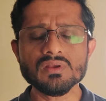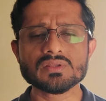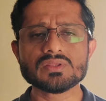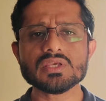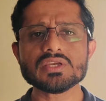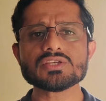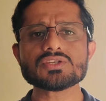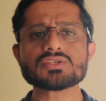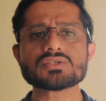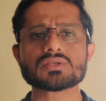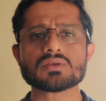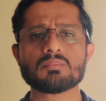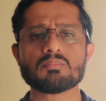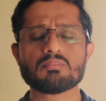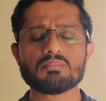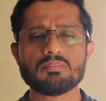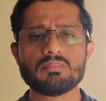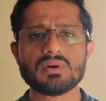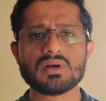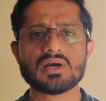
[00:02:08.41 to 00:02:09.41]
this
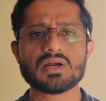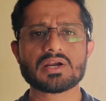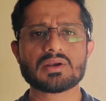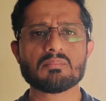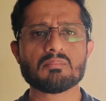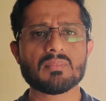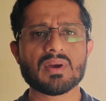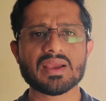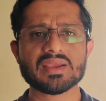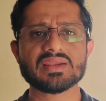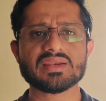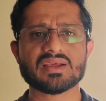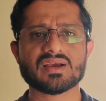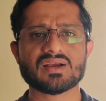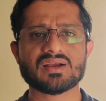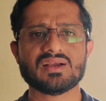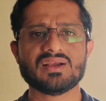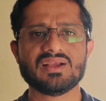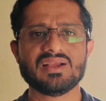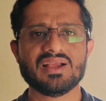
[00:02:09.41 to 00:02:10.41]
bird miner,